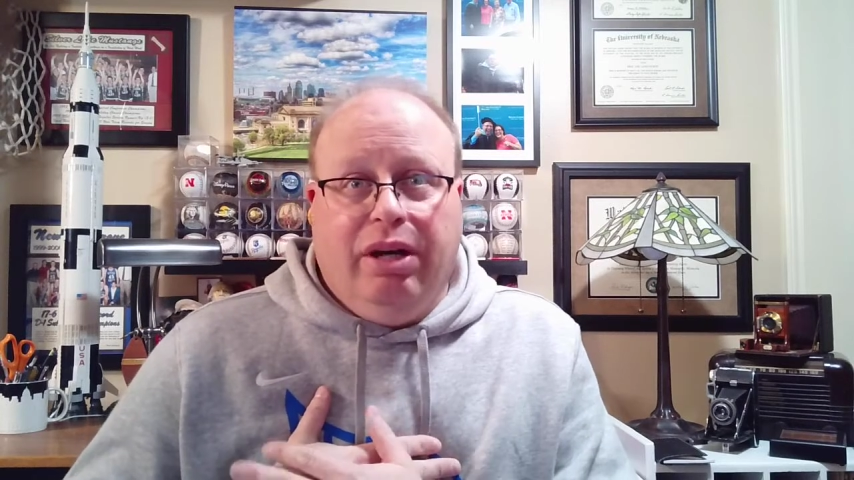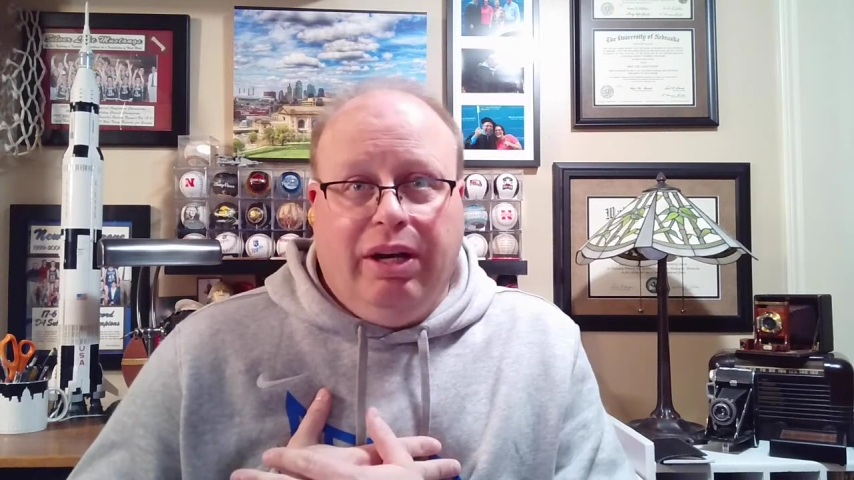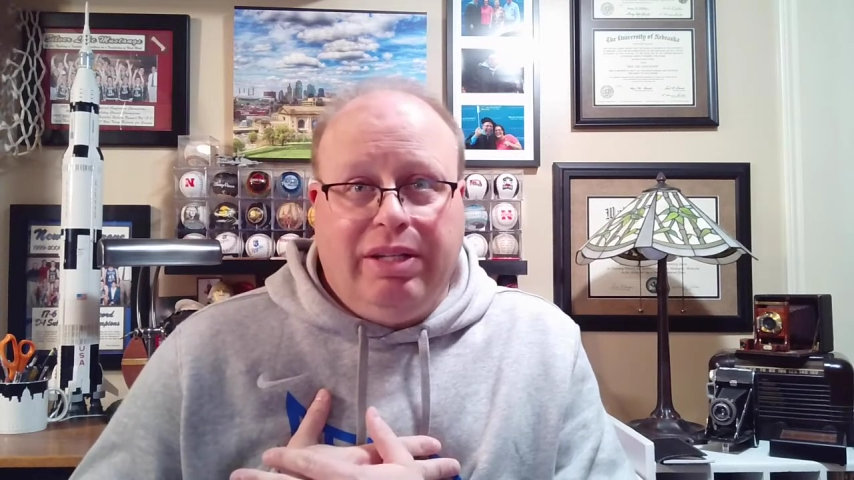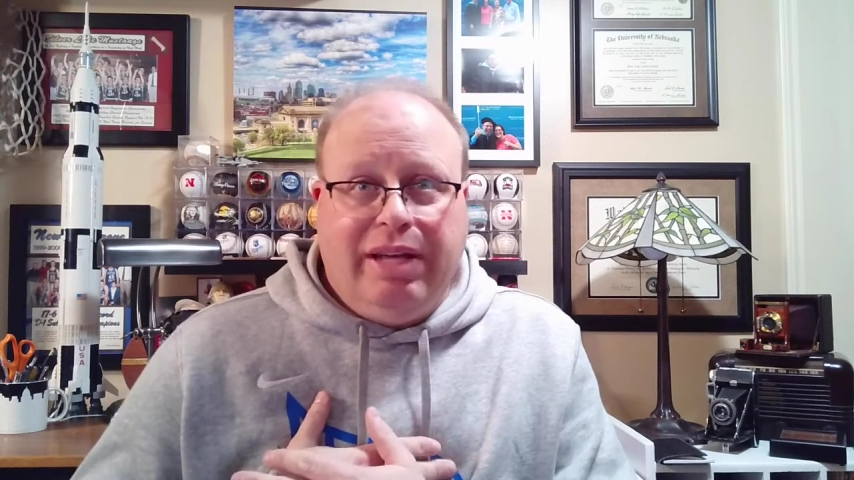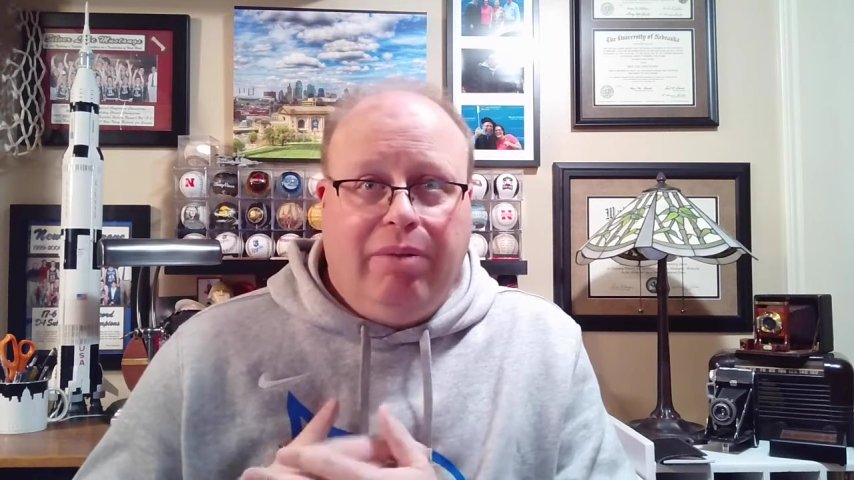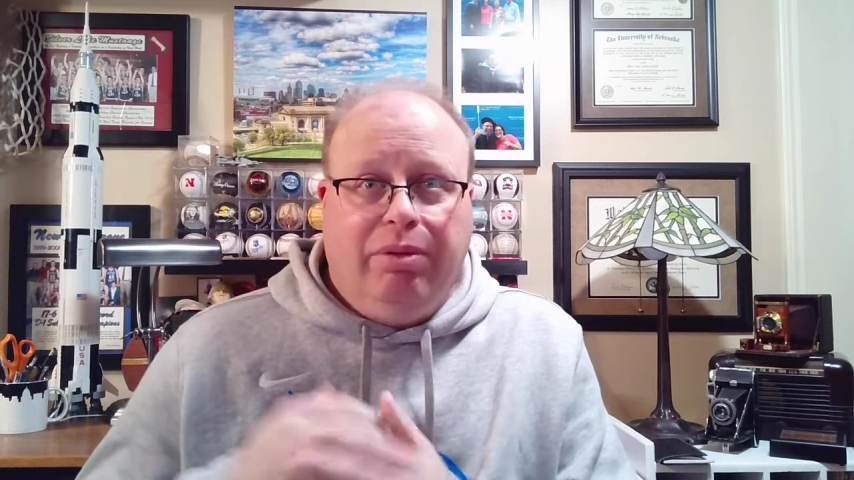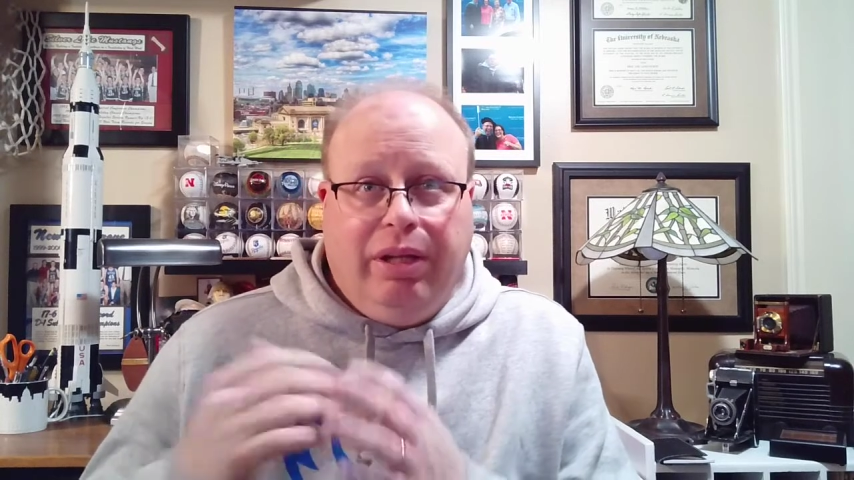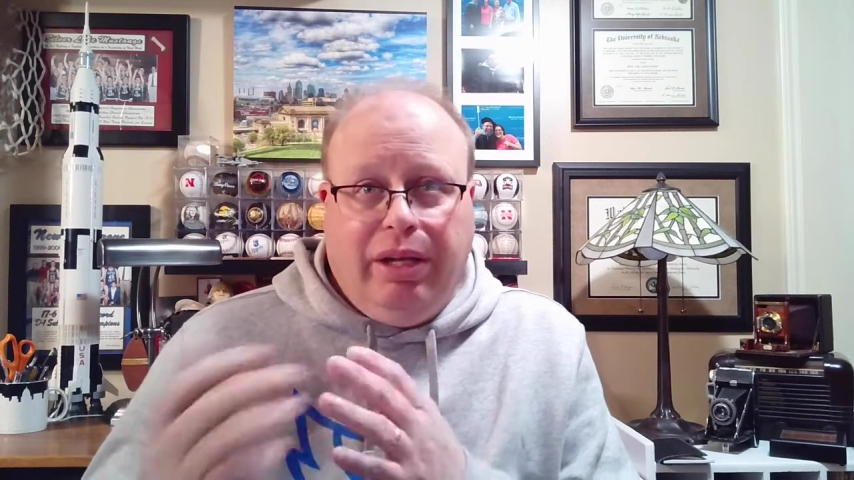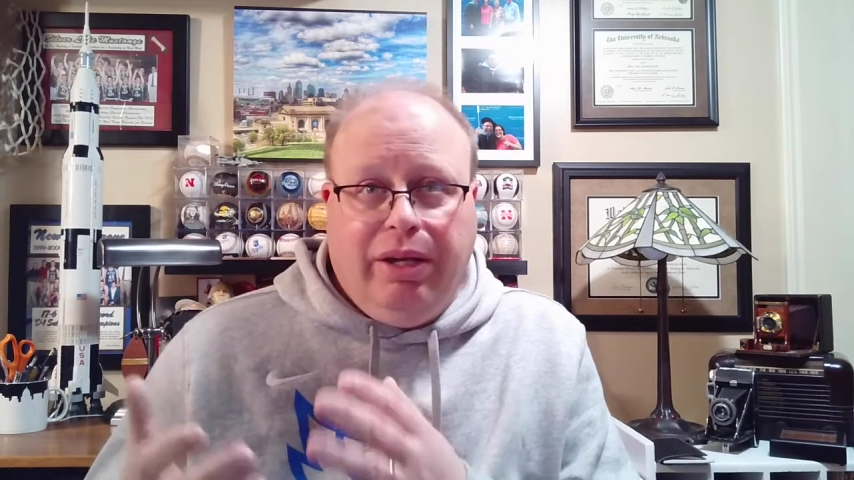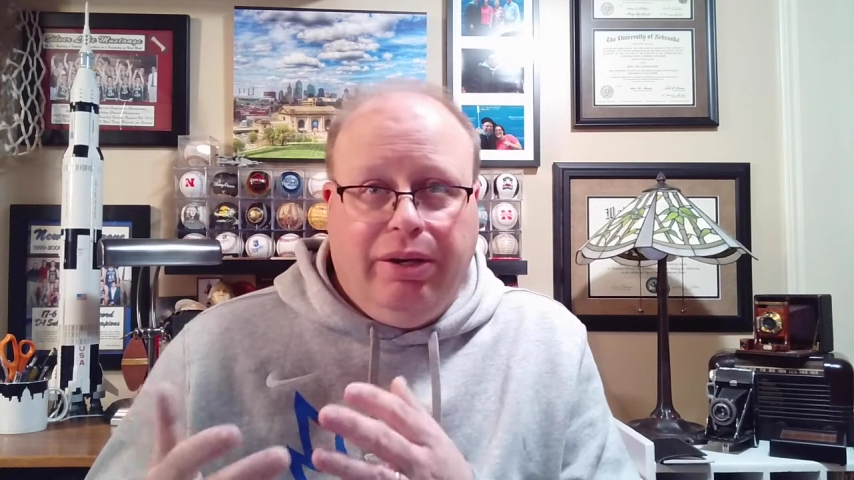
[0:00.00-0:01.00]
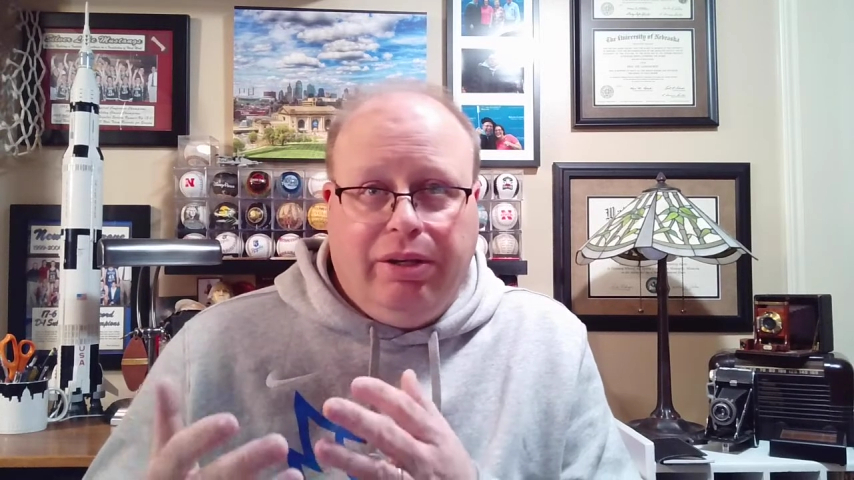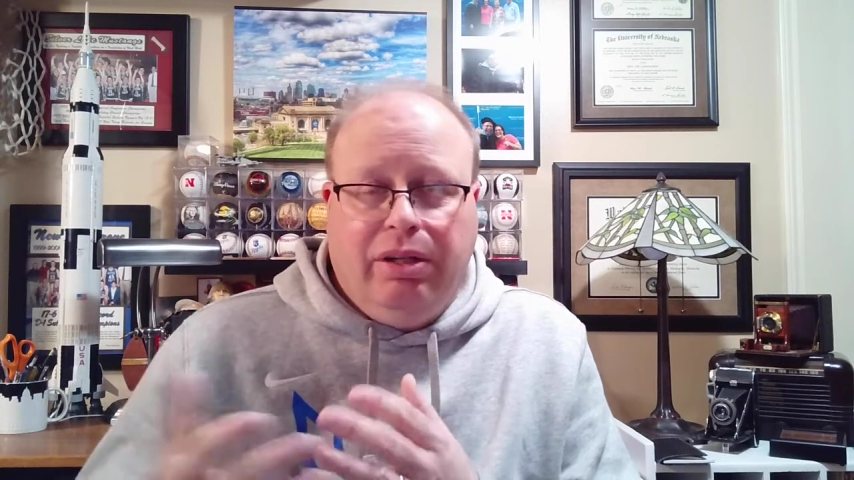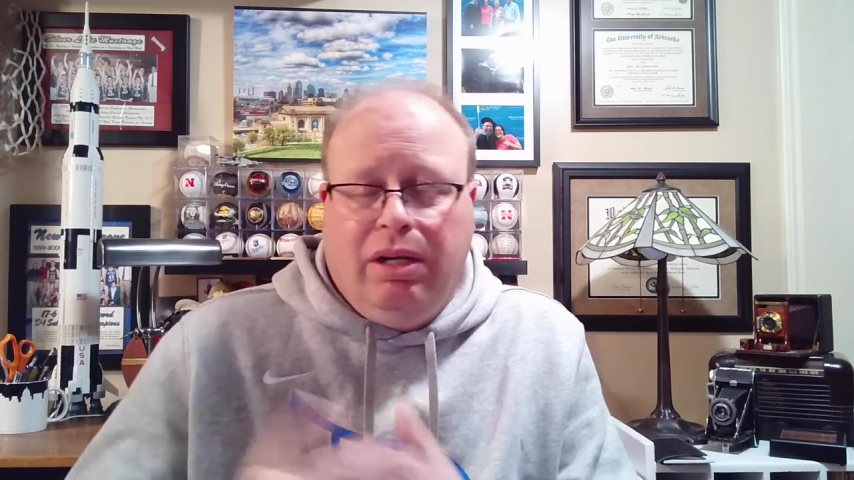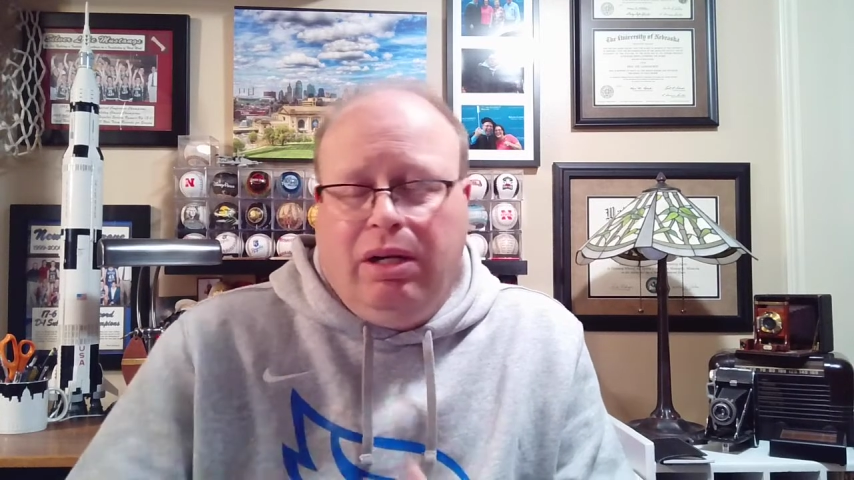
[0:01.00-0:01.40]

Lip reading: on a tablet here.